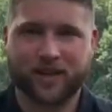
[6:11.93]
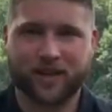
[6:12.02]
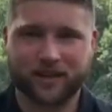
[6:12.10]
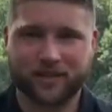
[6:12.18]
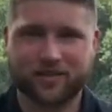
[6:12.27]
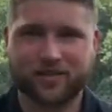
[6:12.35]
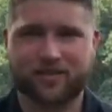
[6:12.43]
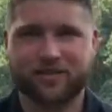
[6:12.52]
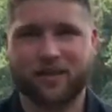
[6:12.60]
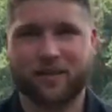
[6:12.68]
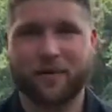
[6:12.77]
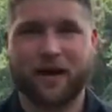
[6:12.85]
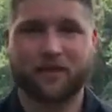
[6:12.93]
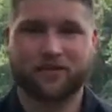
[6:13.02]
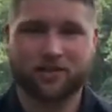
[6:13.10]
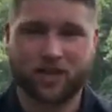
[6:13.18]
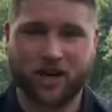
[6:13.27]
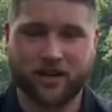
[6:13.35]
is about
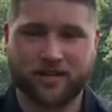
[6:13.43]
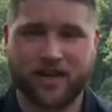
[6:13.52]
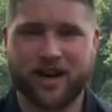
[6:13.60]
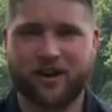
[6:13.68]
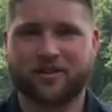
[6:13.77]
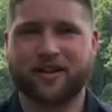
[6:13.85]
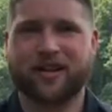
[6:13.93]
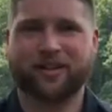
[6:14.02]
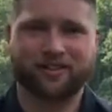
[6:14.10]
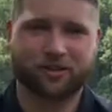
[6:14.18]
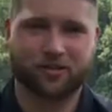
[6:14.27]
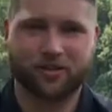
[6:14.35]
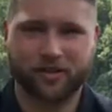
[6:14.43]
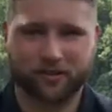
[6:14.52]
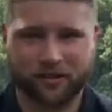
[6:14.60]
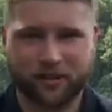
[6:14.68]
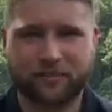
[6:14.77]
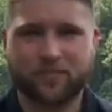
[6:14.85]
Chinatown and Little
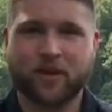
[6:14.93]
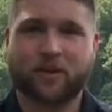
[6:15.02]
Italy.